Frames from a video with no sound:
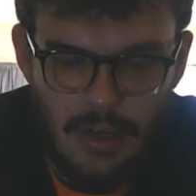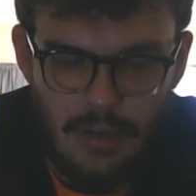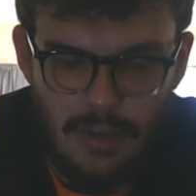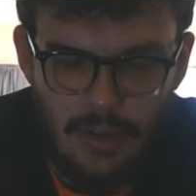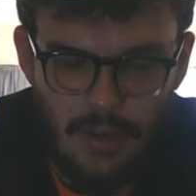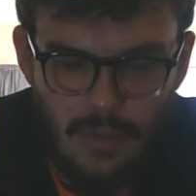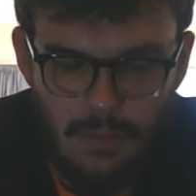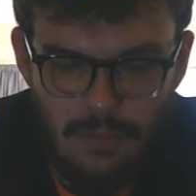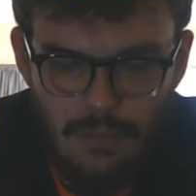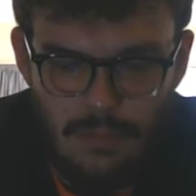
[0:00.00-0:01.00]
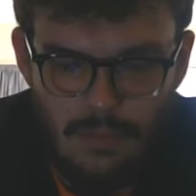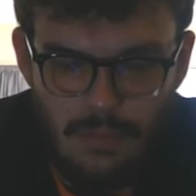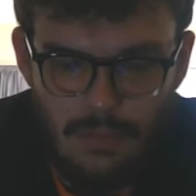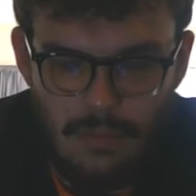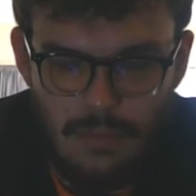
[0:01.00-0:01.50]
So
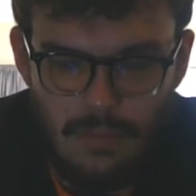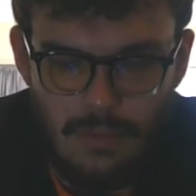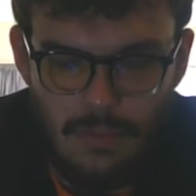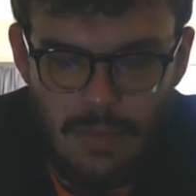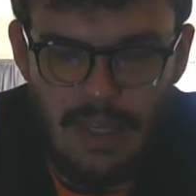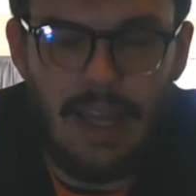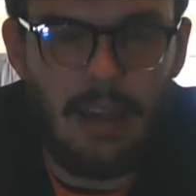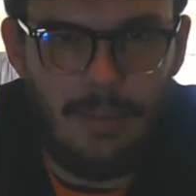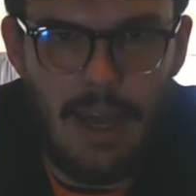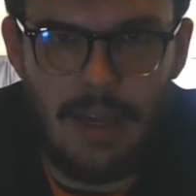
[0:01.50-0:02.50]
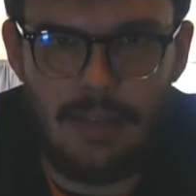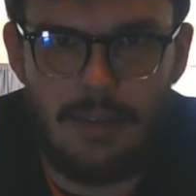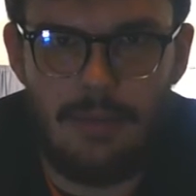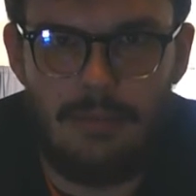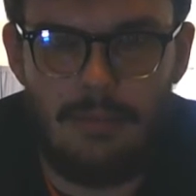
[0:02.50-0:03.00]
gaining
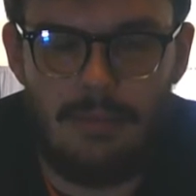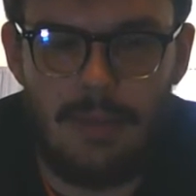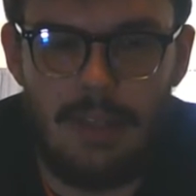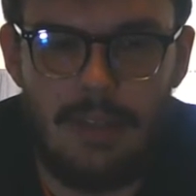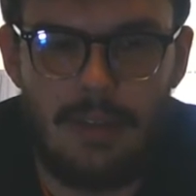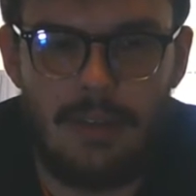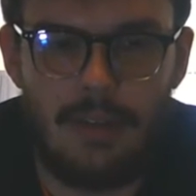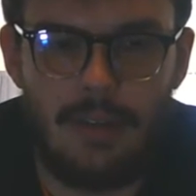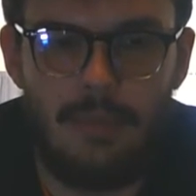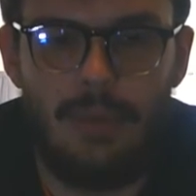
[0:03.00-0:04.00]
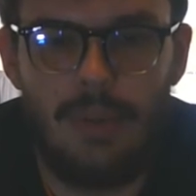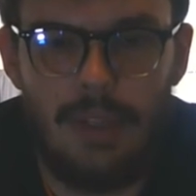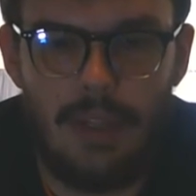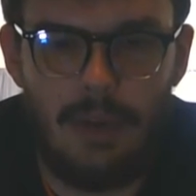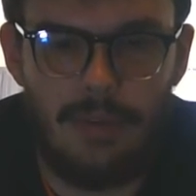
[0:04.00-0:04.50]
mass is
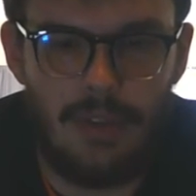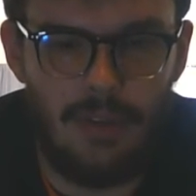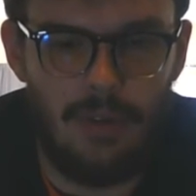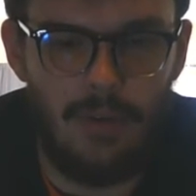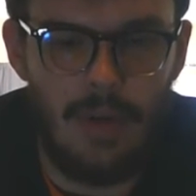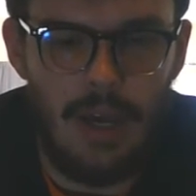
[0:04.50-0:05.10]
completely up to you.